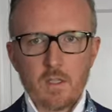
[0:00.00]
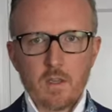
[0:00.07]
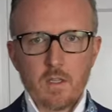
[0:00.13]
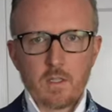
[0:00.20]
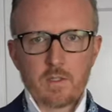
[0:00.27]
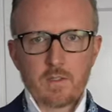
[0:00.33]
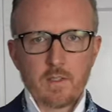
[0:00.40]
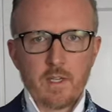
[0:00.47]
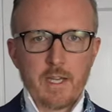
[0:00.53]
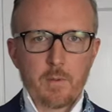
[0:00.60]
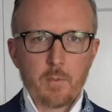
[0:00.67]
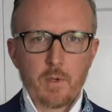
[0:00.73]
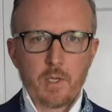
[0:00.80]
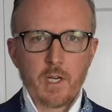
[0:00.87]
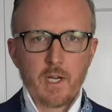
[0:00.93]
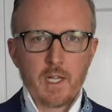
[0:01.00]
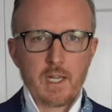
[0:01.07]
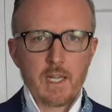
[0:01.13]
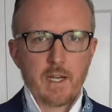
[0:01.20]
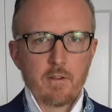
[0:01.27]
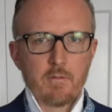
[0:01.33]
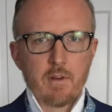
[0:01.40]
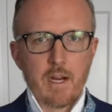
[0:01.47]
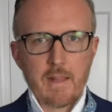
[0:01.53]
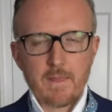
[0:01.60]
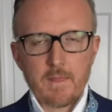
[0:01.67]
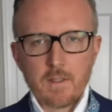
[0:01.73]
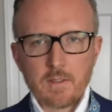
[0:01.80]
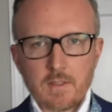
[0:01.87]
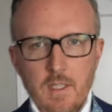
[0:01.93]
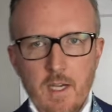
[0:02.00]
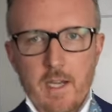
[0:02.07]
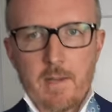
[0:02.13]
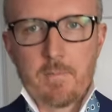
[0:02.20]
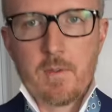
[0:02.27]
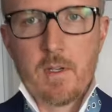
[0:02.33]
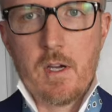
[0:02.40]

Looks like we're going to get it right this time.